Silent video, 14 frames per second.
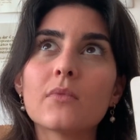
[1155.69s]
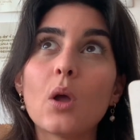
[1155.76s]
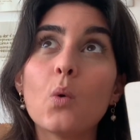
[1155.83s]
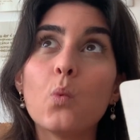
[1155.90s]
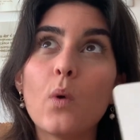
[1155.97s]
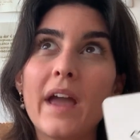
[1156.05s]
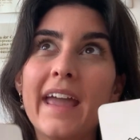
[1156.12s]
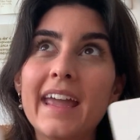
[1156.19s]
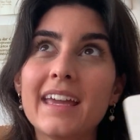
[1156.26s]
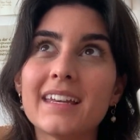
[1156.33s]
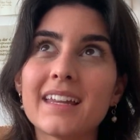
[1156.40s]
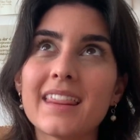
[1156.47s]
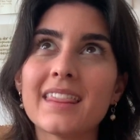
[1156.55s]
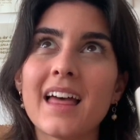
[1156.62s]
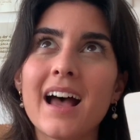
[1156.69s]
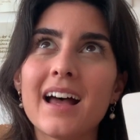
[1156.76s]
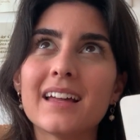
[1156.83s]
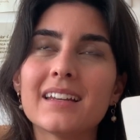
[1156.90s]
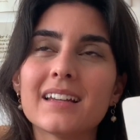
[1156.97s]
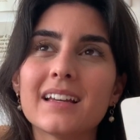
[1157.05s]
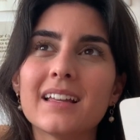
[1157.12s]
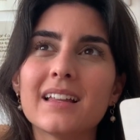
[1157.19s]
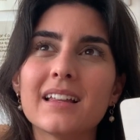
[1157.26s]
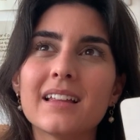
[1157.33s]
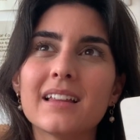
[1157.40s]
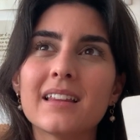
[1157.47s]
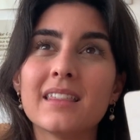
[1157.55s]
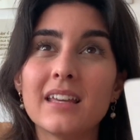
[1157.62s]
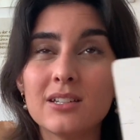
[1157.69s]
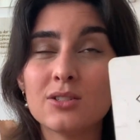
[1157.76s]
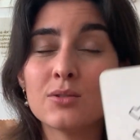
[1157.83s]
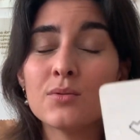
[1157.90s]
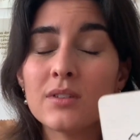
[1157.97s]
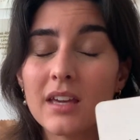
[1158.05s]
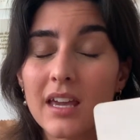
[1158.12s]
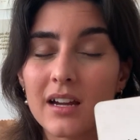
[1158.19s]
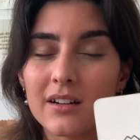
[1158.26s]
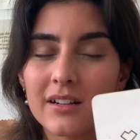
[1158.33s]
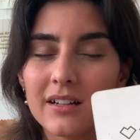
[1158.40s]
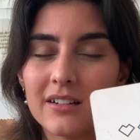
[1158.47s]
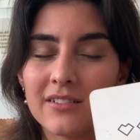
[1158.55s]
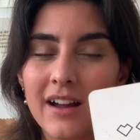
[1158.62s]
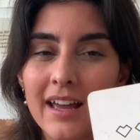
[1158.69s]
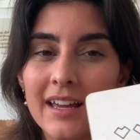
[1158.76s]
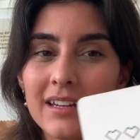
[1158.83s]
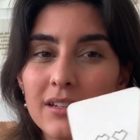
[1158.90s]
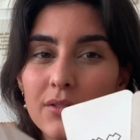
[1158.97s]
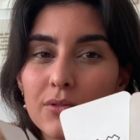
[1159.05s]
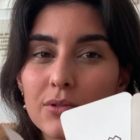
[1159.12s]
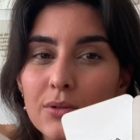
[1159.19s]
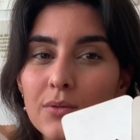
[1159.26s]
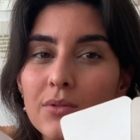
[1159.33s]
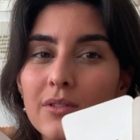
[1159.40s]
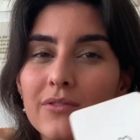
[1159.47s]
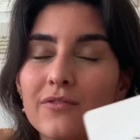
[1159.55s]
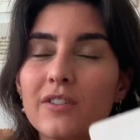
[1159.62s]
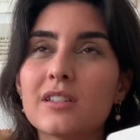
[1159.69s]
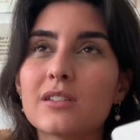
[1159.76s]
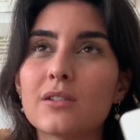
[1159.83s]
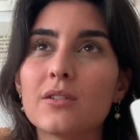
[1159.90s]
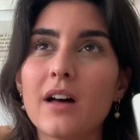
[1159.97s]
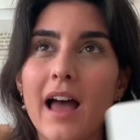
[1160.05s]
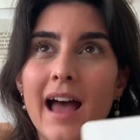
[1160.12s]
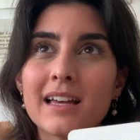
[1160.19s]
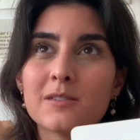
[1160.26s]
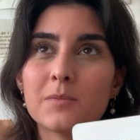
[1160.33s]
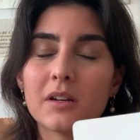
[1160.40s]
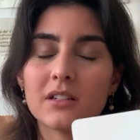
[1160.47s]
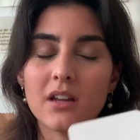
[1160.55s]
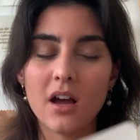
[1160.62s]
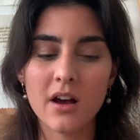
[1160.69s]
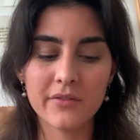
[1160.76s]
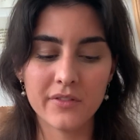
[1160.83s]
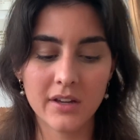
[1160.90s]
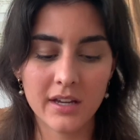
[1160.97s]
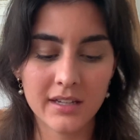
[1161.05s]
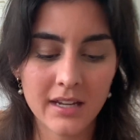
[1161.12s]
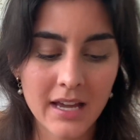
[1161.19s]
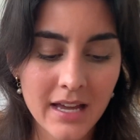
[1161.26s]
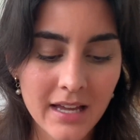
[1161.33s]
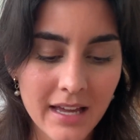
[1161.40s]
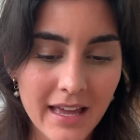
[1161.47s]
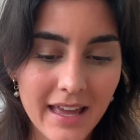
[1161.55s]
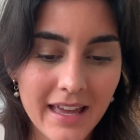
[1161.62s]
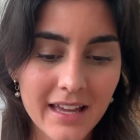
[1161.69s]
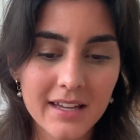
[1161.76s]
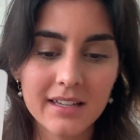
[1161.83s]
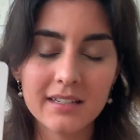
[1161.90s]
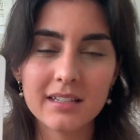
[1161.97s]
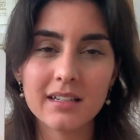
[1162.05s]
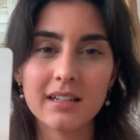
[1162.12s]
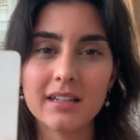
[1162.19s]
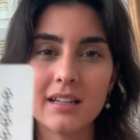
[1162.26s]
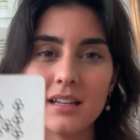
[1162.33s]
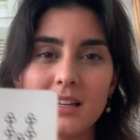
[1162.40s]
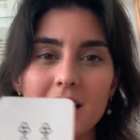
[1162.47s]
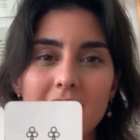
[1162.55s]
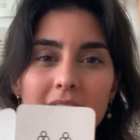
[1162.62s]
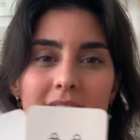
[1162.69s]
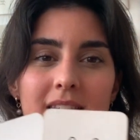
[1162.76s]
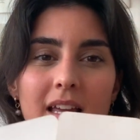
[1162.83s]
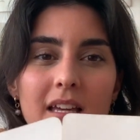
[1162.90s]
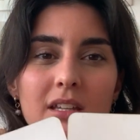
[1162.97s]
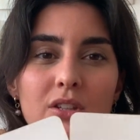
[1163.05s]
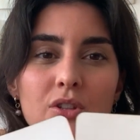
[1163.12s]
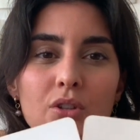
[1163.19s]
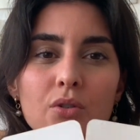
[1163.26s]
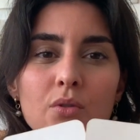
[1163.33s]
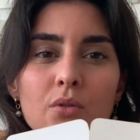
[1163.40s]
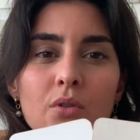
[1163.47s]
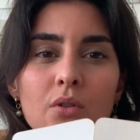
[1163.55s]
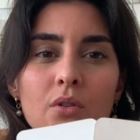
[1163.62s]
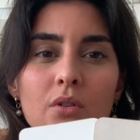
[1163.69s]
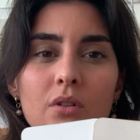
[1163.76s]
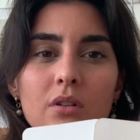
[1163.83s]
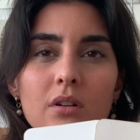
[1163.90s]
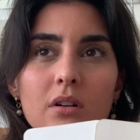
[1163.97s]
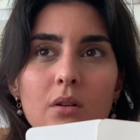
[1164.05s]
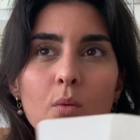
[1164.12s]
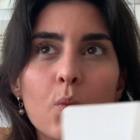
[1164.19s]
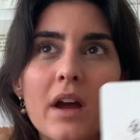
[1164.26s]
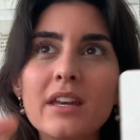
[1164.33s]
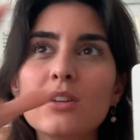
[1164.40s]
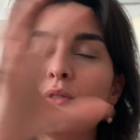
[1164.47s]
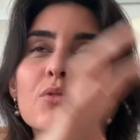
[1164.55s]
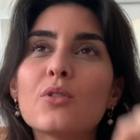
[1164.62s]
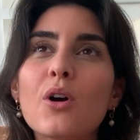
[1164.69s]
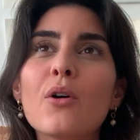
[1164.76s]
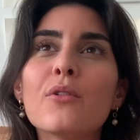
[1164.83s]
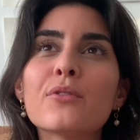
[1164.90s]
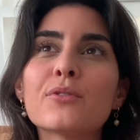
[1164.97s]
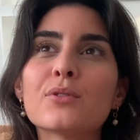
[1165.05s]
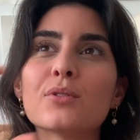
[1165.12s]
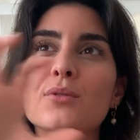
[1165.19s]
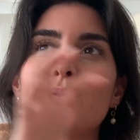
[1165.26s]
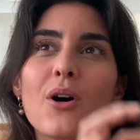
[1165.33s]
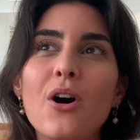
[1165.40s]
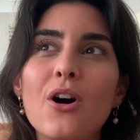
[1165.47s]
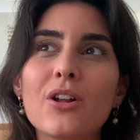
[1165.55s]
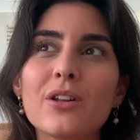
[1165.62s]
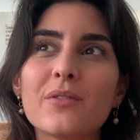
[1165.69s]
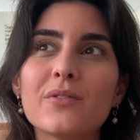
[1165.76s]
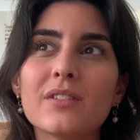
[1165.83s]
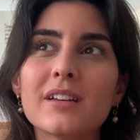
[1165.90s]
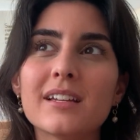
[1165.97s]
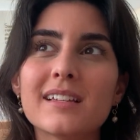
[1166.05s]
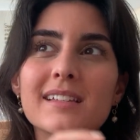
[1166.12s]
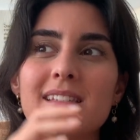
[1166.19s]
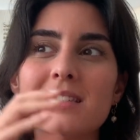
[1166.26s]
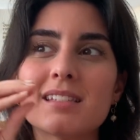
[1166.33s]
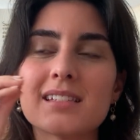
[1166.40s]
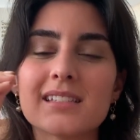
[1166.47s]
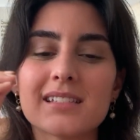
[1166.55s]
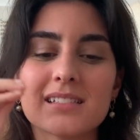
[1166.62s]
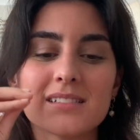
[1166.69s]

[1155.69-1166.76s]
weight that they do carry, right, through the physical aspect of it. And it's like you, when you go through all of this